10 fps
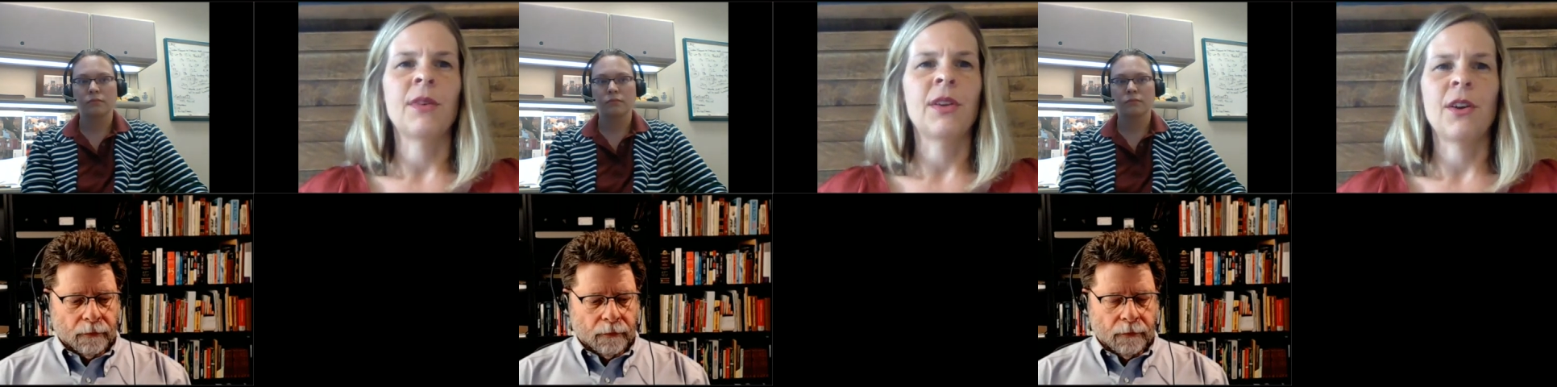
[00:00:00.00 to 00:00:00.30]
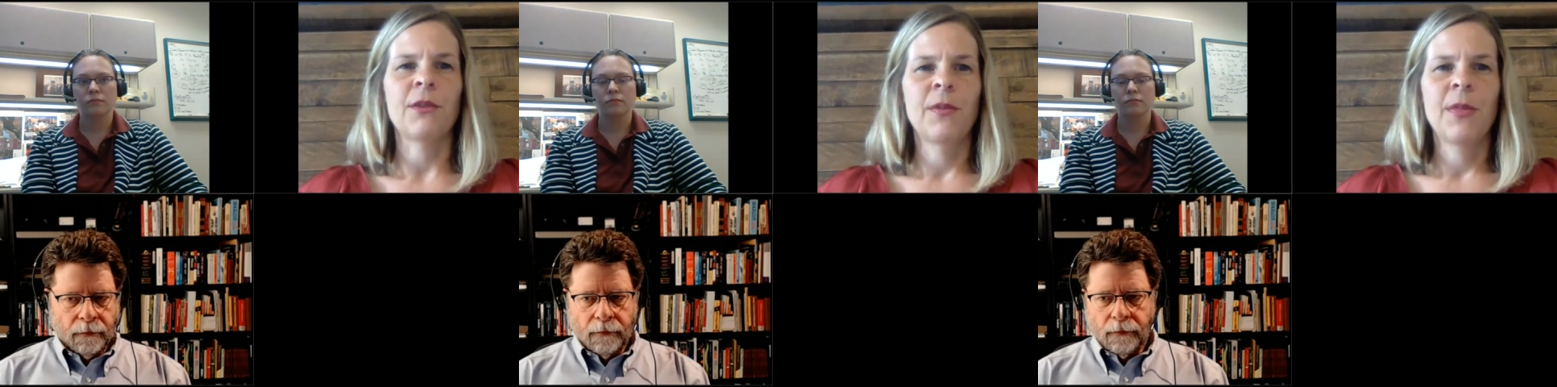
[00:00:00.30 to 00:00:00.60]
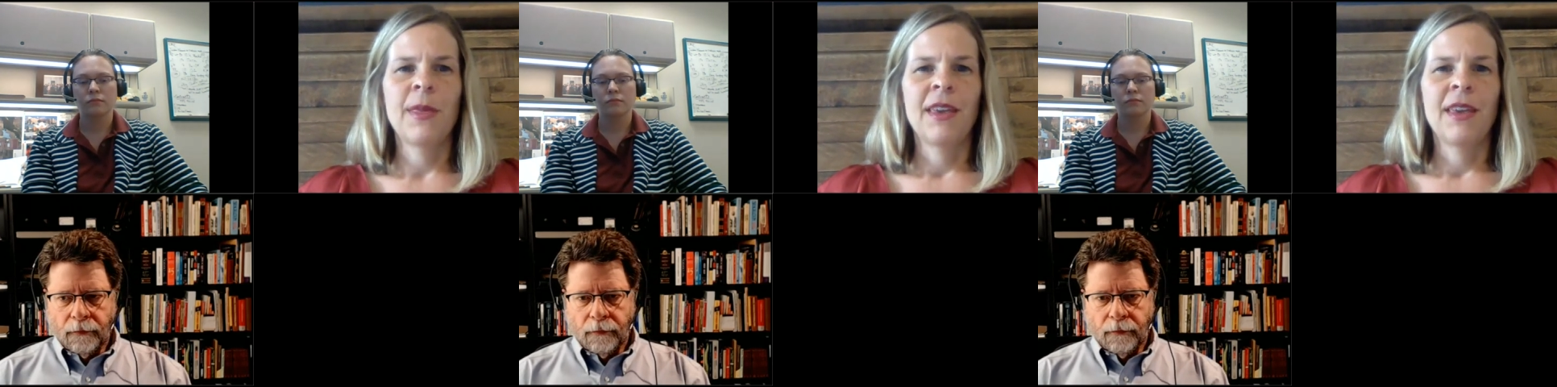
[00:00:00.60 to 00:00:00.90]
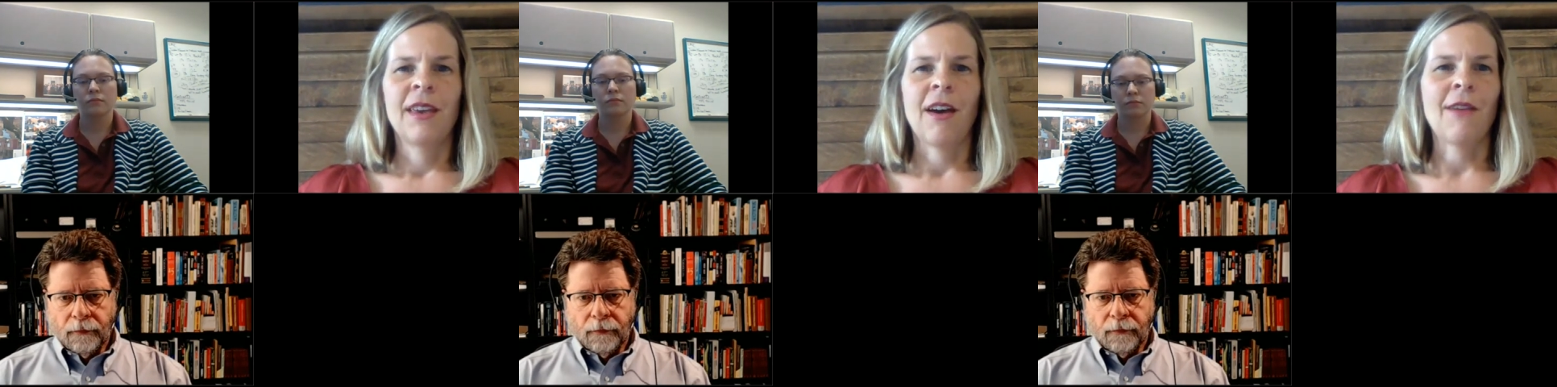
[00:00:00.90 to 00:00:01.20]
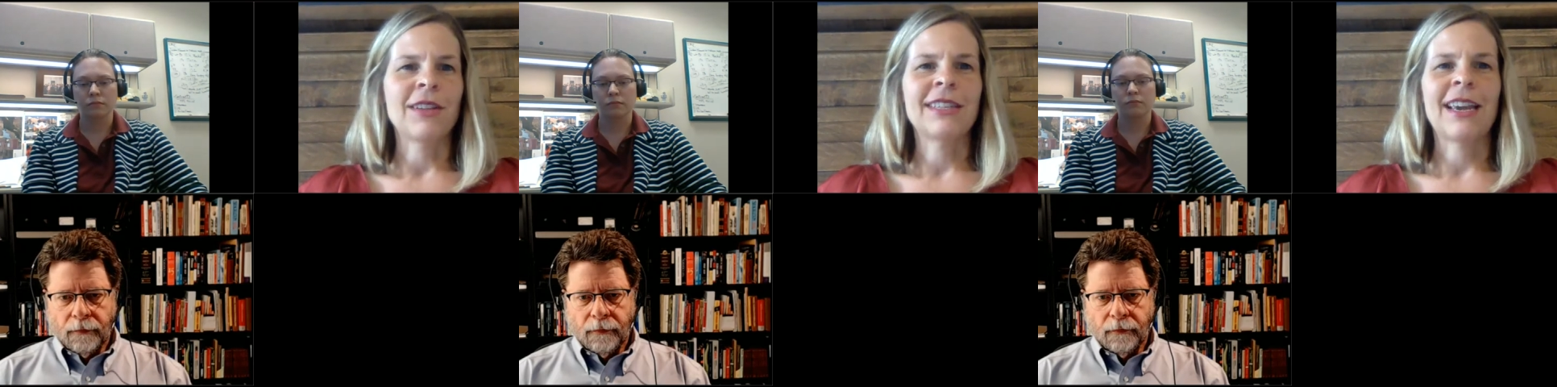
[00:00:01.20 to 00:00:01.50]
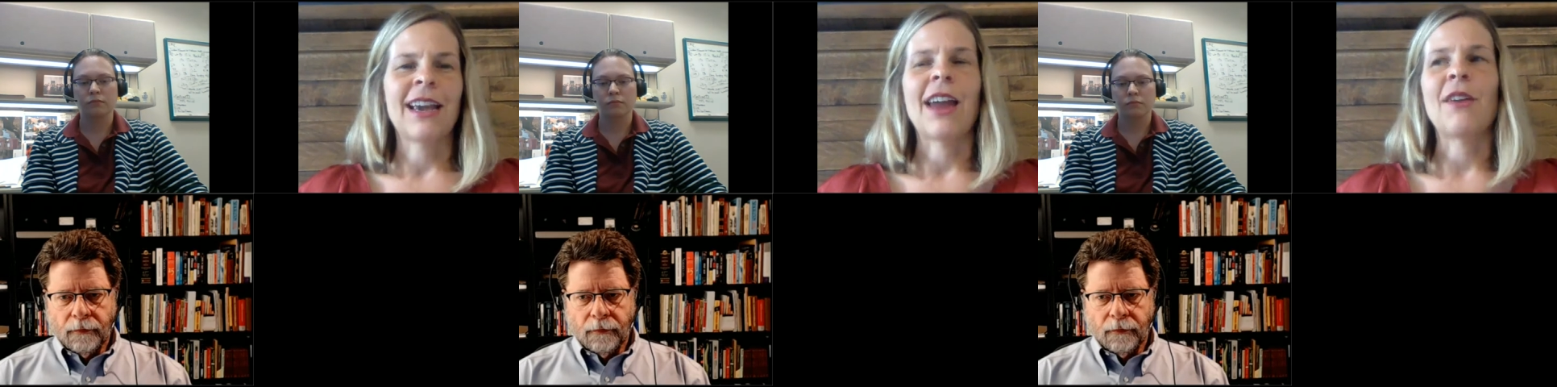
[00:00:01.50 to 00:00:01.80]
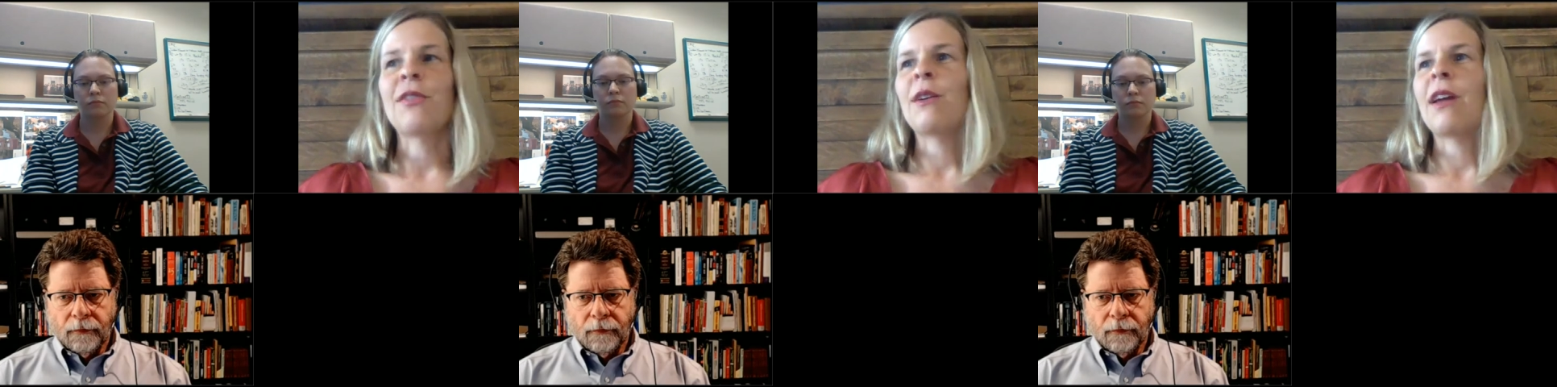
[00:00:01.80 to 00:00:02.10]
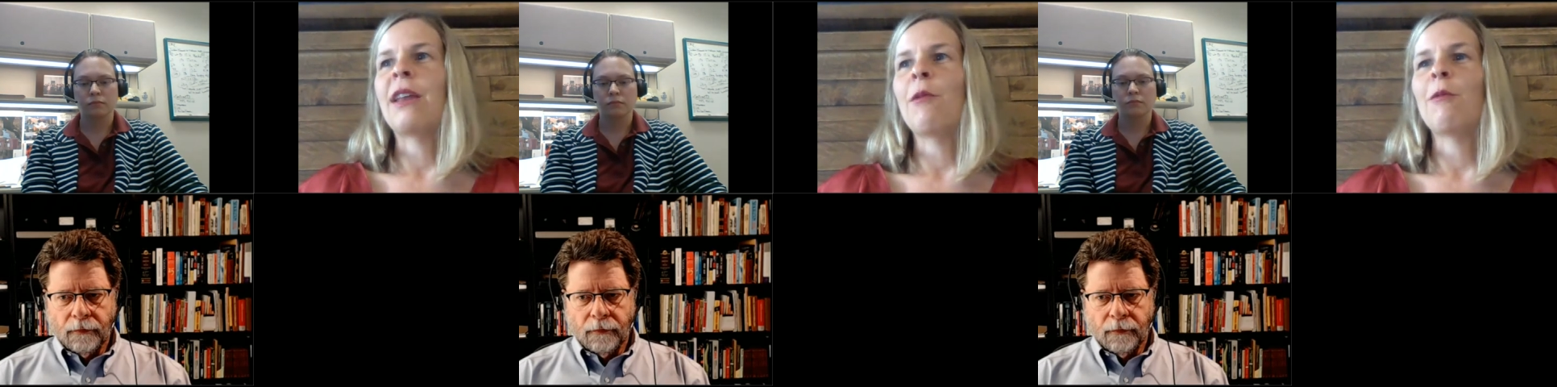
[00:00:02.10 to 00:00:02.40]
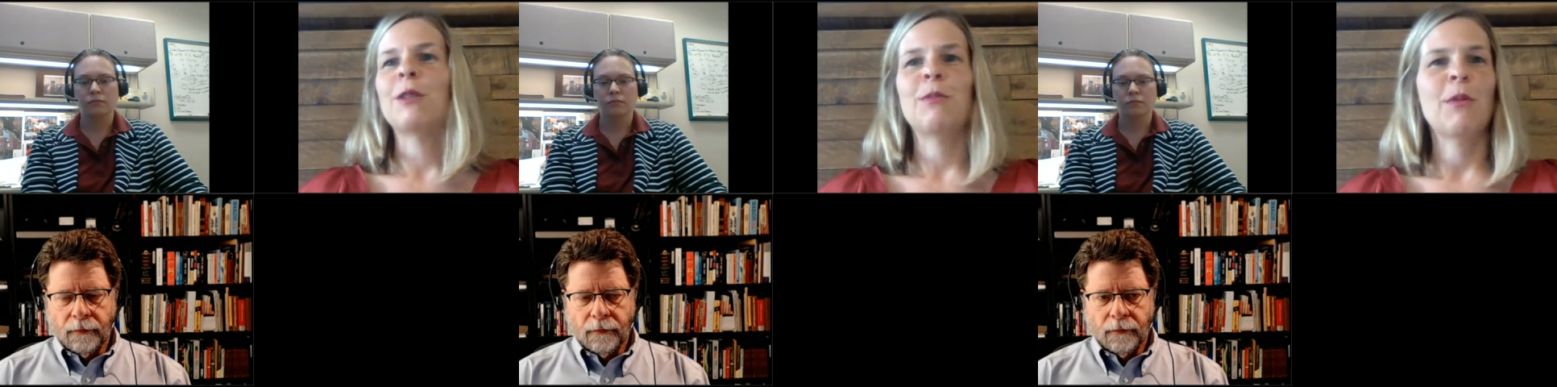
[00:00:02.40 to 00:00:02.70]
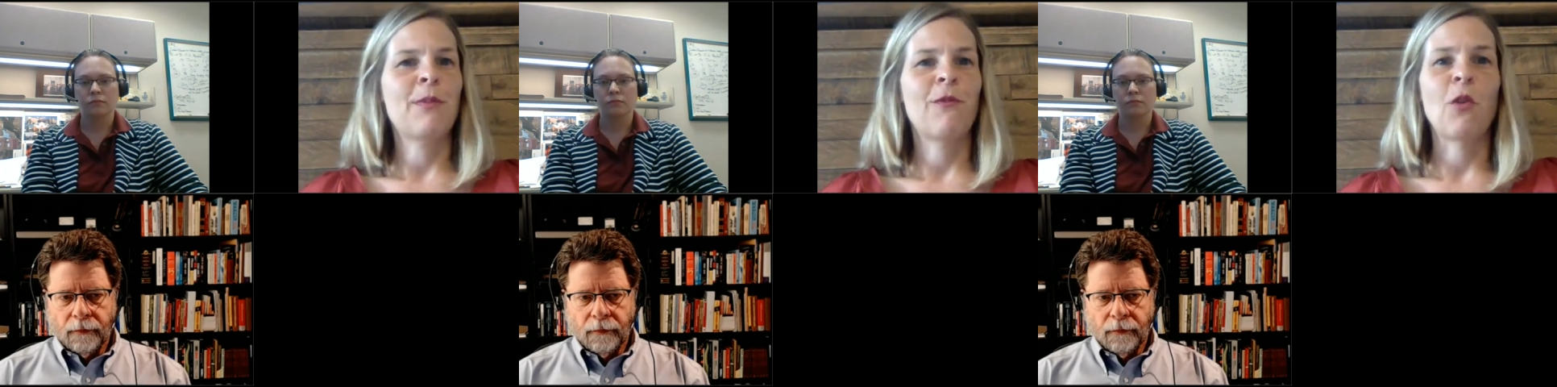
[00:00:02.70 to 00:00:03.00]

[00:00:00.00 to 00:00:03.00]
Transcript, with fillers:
Speaker 1: You know, obviously, I don't think anyone was pre